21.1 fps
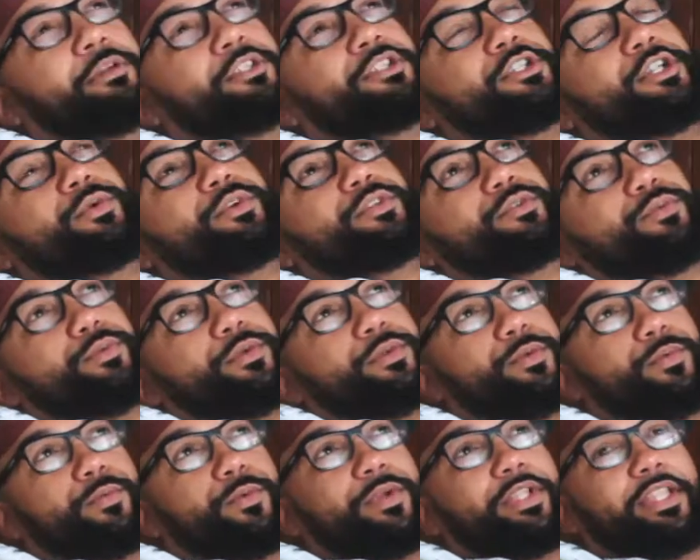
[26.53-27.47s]
But what's
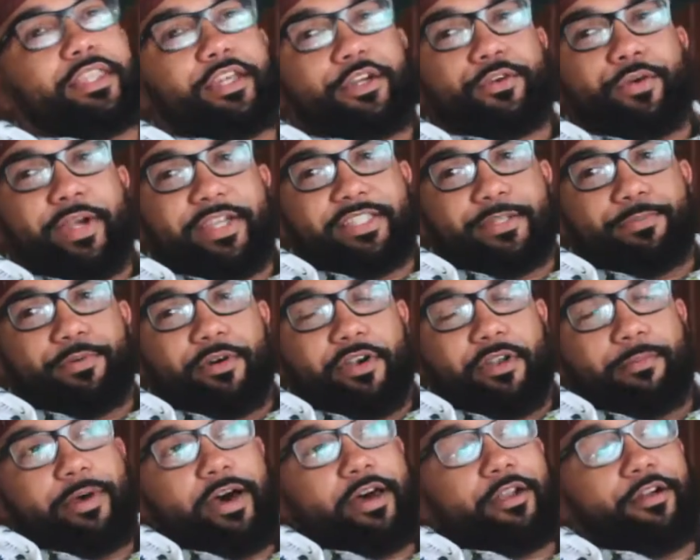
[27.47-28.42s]
really the crazy
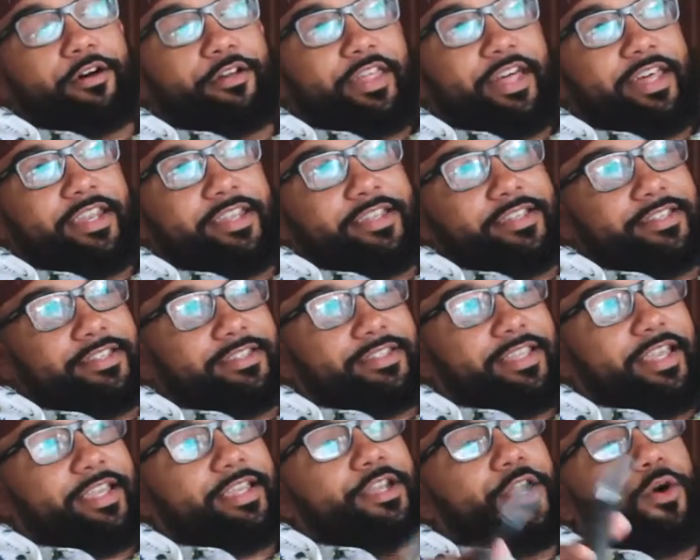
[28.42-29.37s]
part about all that
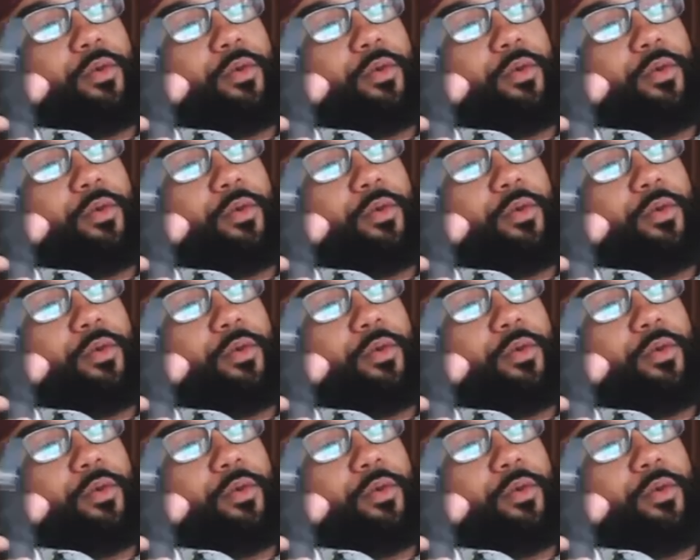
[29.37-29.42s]
is like,